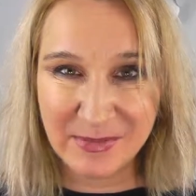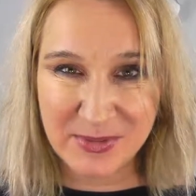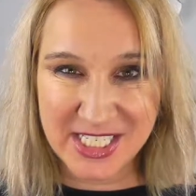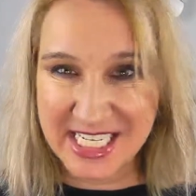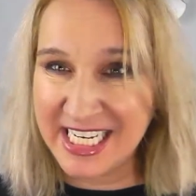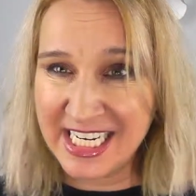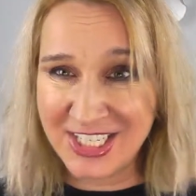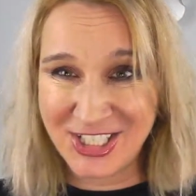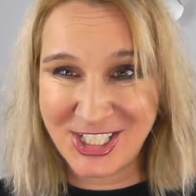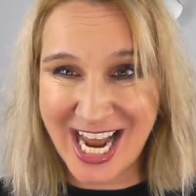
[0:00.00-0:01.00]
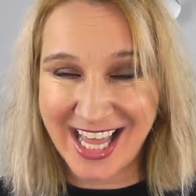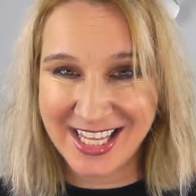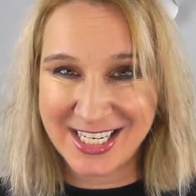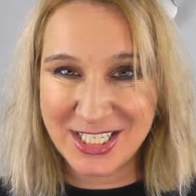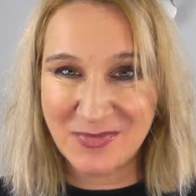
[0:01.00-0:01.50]
Ipsy
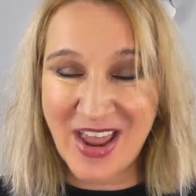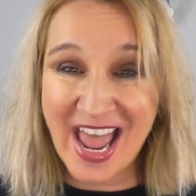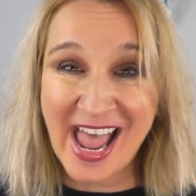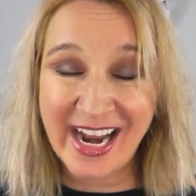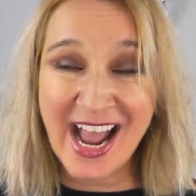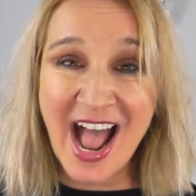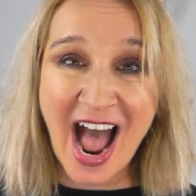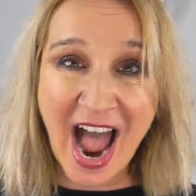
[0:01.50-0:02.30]
challenge bag.